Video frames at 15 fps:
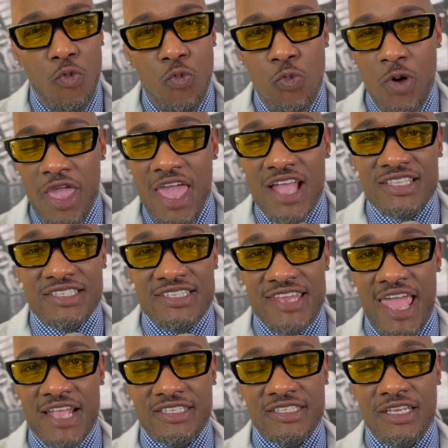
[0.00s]
wig
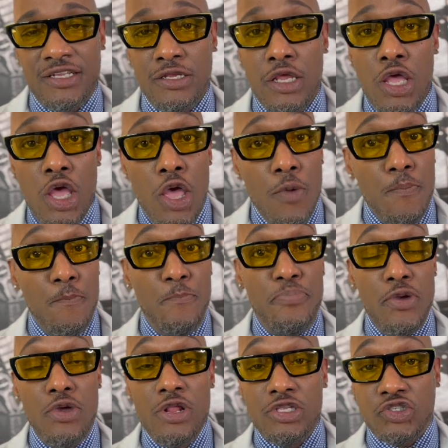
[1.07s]
snatching,
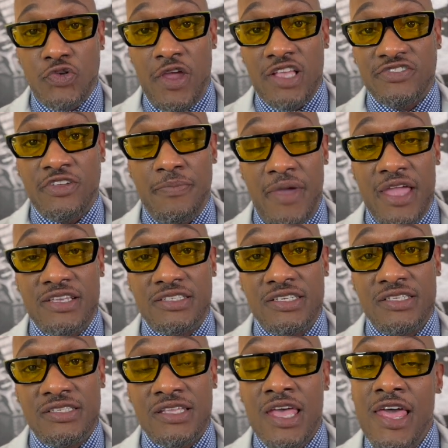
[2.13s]
beauty
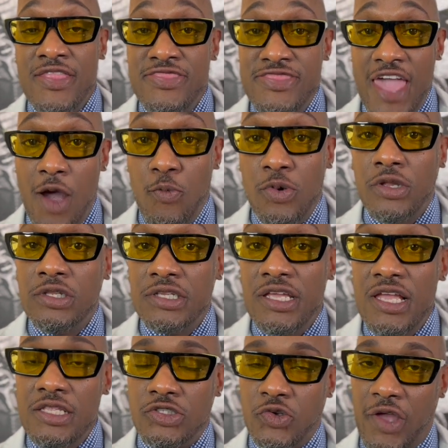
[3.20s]
transformations that will
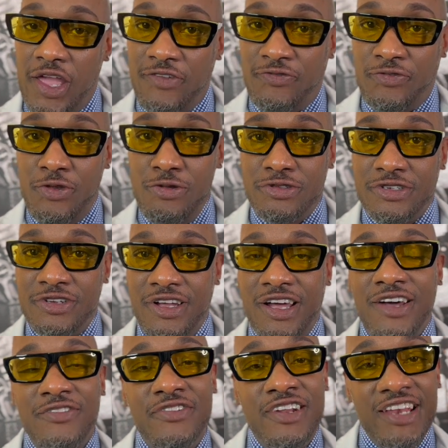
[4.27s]
lead to a future
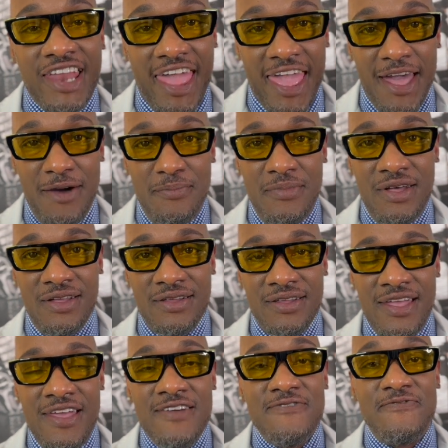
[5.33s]
of glam,
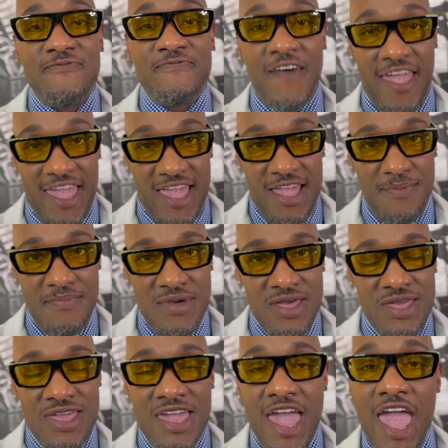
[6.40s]
fame,
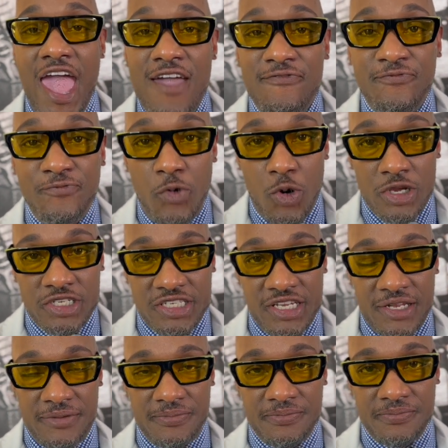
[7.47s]
and fortune.
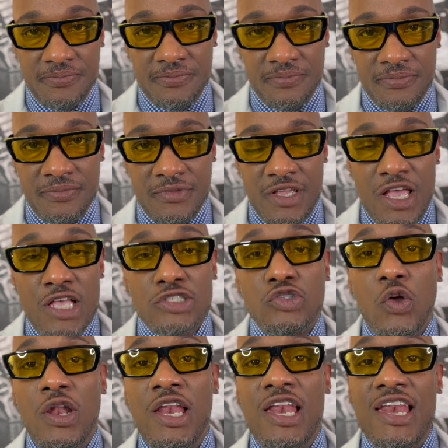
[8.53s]

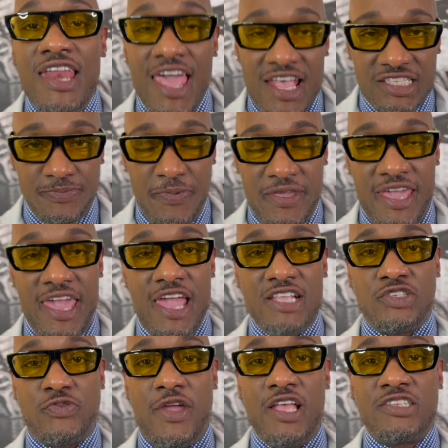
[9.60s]
So let's begin
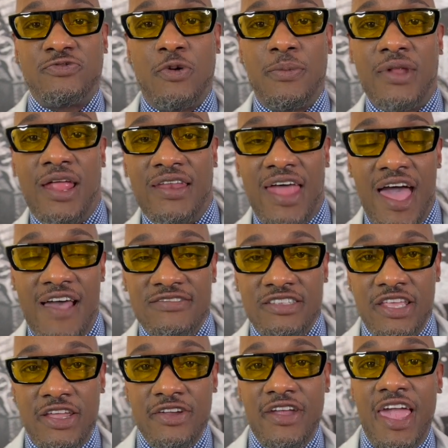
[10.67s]
transforming our lives
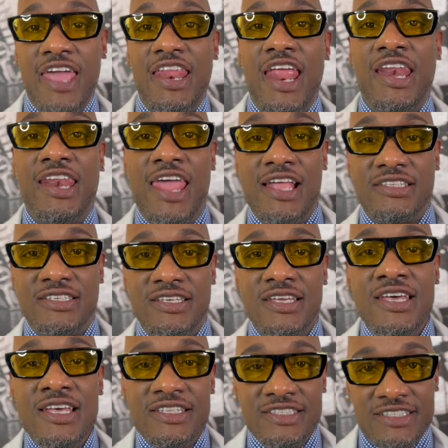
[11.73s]
here at Atlanta
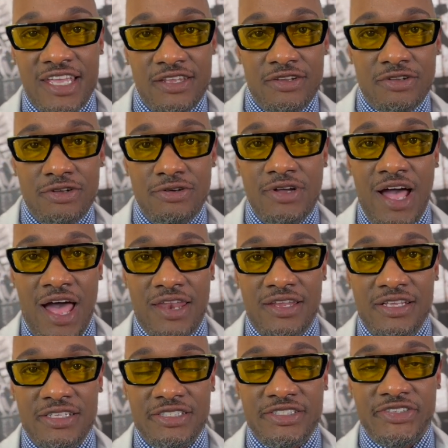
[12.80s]
Technical
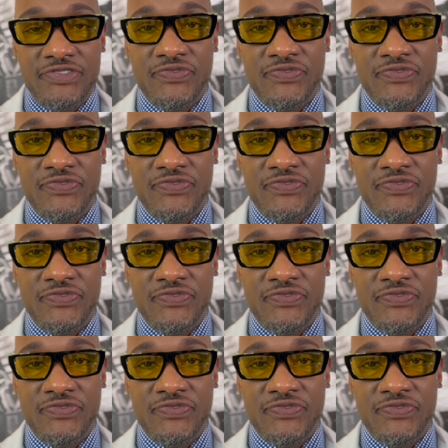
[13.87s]
College.